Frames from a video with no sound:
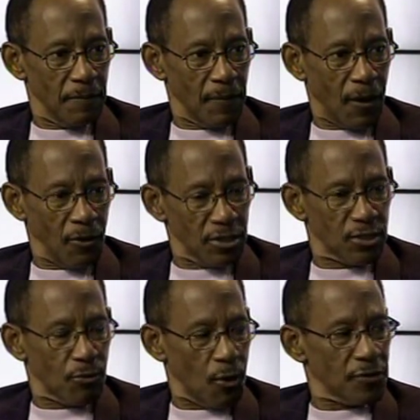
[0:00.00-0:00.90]
all this
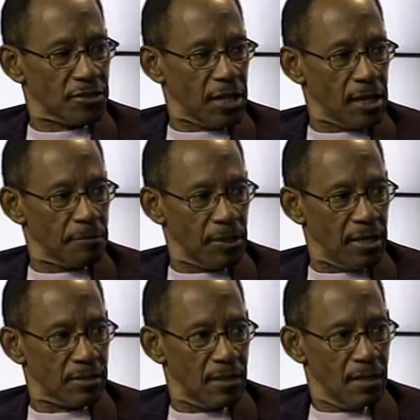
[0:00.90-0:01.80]
growth is taking
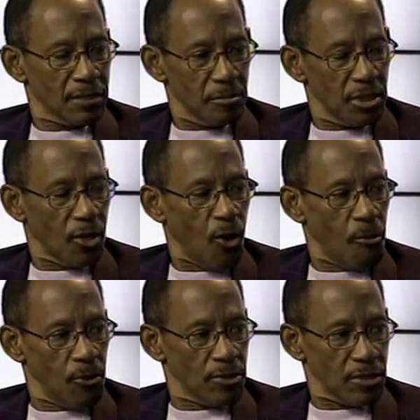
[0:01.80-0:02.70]
place, some of these
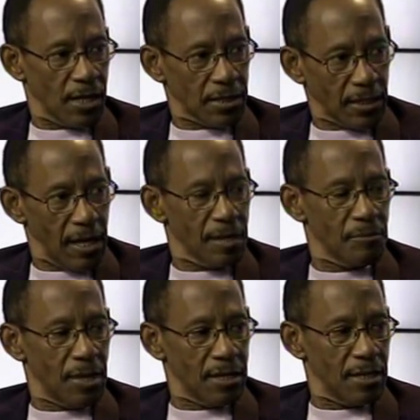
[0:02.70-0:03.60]
homeowners are taking
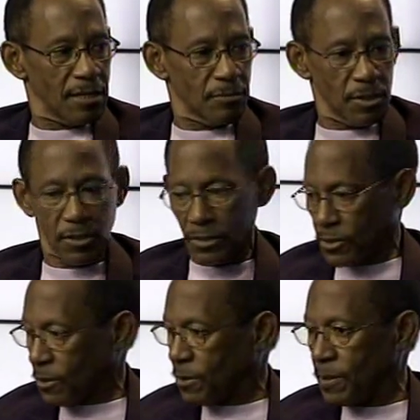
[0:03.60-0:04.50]
money, as Mr.
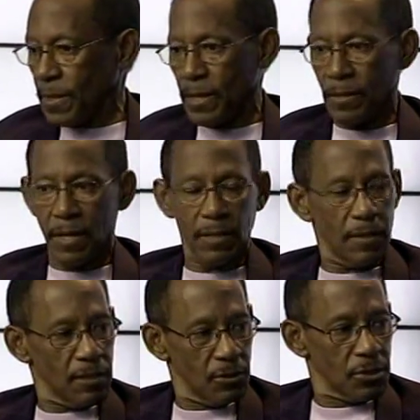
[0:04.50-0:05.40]
Zirker had, had
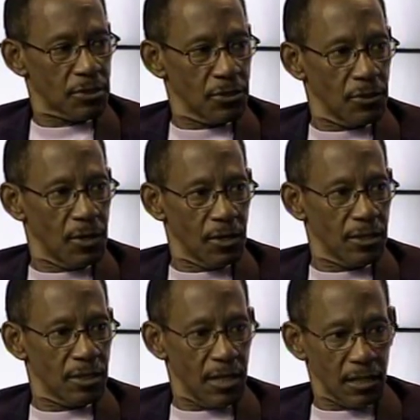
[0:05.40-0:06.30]
alluded to
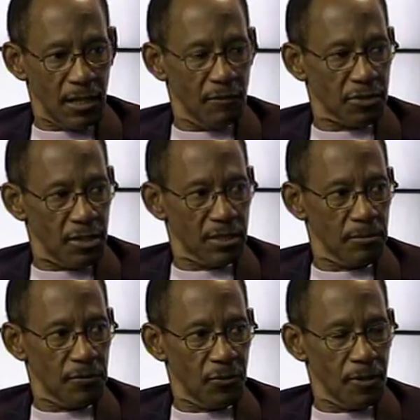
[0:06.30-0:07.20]
earlier in our conversation
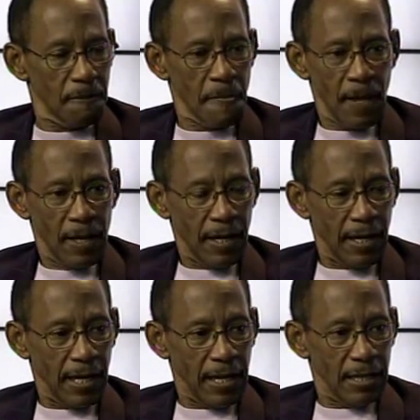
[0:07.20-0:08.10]
before,
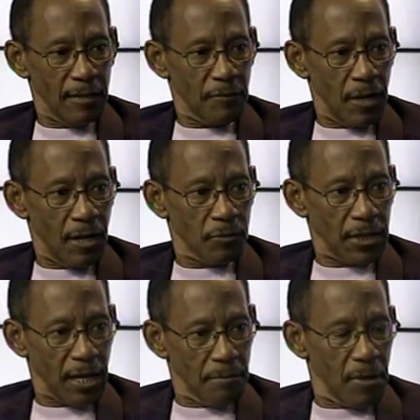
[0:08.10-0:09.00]
uh, and uh,
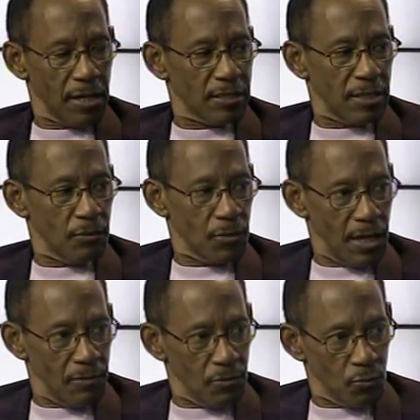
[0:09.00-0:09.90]
taking monies and,
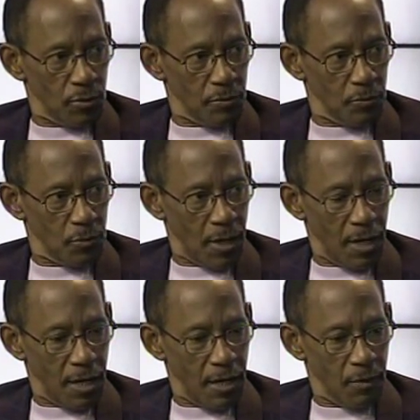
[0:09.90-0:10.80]
and
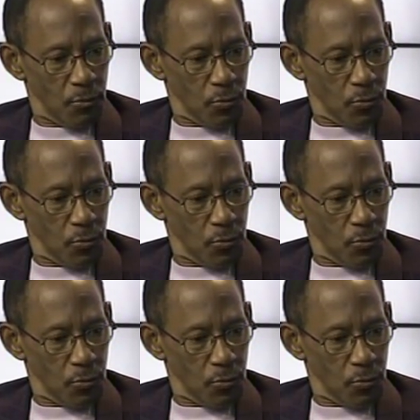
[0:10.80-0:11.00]
uh,